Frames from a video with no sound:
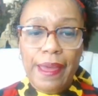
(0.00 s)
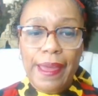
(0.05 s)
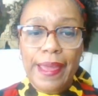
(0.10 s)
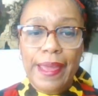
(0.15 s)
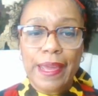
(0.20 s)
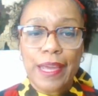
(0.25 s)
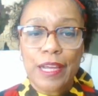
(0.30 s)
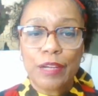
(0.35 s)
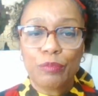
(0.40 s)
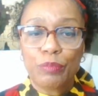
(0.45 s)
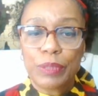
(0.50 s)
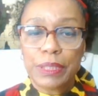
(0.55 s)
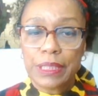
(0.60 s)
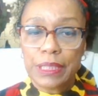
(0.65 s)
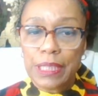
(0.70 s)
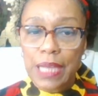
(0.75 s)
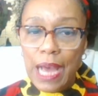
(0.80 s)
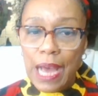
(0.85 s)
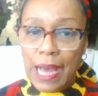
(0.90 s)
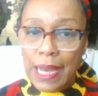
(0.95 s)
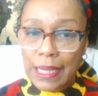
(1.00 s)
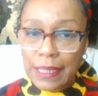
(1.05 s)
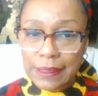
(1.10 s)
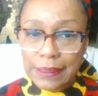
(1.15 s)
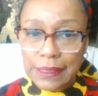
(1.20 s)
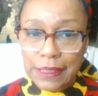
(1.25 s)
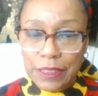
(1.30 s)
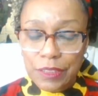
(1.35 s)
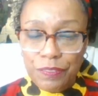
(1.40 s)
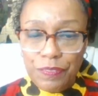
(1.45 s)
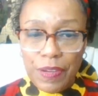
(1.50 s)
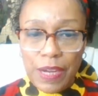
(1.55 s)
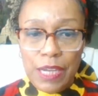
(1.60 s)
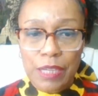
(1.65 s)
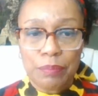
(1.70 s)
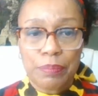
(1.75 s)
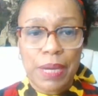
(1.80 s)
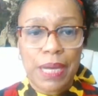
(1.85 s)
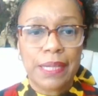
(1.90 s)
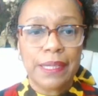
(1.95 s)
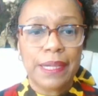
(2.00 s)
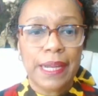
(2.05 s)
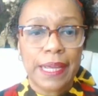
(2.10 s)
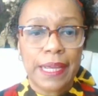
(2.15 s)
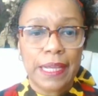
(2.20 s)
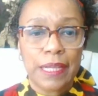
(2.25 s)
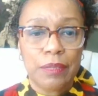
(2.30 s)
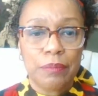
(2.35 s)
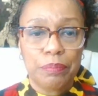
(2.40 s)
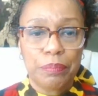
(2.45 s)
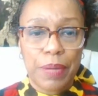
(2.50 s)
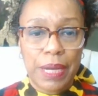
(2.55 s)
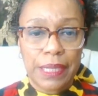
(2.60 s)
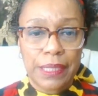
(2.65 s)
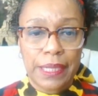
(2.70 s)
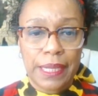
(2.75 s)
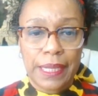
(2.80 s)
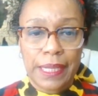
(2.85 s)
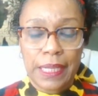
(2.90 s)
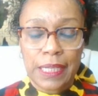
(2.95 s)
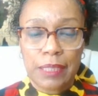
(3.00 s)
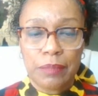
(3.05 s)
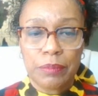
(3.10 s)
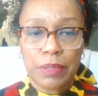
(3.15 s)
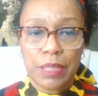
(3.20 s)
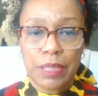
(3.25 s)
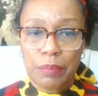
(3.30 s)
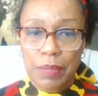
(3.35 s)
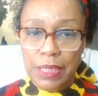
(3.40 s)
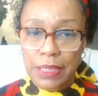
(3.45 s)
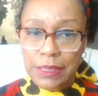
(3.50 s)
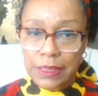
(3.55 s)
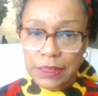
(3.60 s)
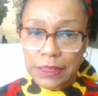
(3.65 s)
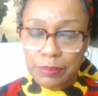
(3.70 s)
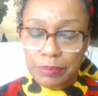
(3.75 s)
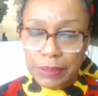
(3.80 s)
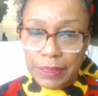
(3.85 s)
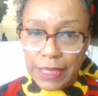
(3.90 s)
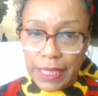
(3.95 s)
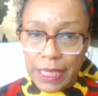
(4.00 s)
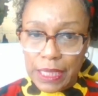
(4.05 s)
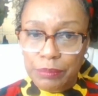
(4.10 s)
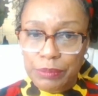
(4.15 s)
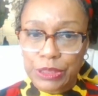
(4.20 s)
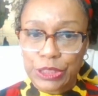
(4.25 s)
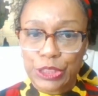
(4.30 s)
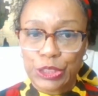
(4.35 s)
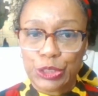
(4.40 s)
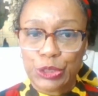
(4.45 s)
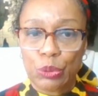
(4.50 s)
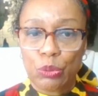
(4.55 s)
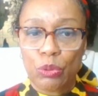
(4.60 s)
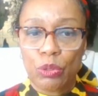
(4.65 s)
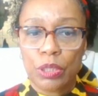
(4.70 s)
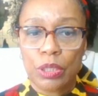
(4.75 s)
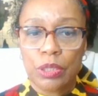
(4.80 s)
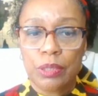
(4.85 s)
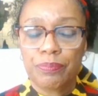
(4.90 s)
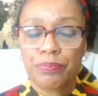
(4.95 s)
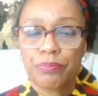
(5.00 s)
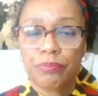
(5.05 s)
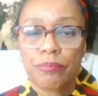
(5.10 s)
And when I identified my name by name and my husband came to the door,